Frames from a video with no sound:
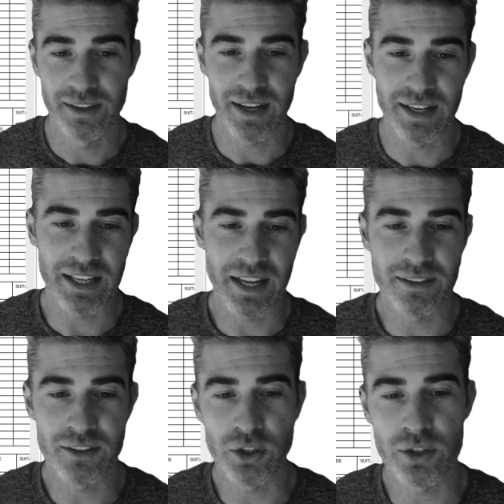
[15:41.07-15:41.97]
And
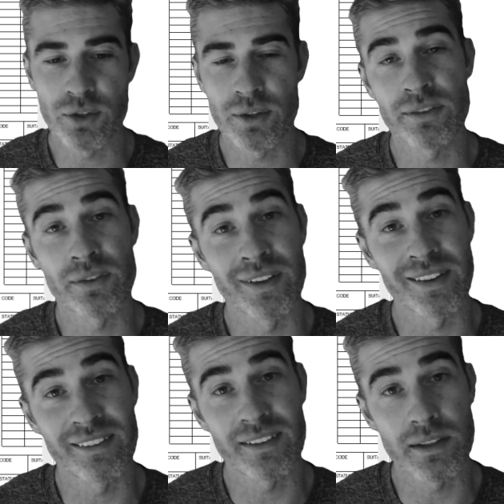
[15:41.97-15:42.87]
again, you can do this for an
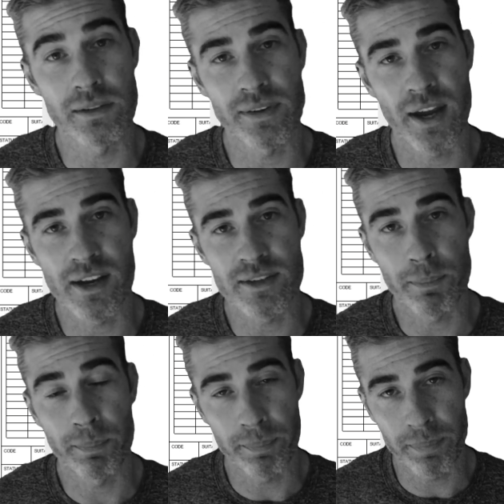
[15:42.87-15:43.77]
existing phase,
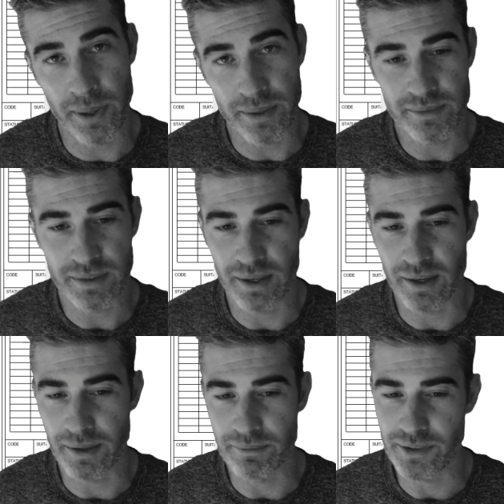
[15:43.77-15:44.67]
but
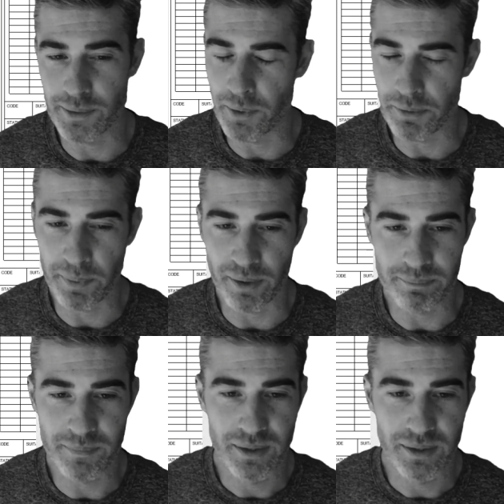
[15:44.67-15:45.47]
for the most part,